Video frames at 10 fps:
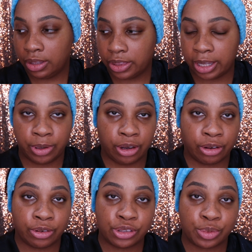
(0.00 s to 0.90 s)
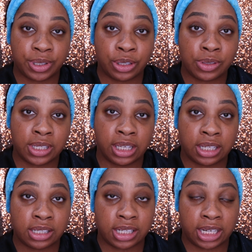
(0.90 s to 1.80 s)
that we are going to be using
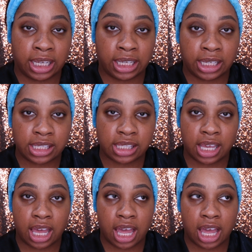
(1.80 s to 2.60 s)
in today's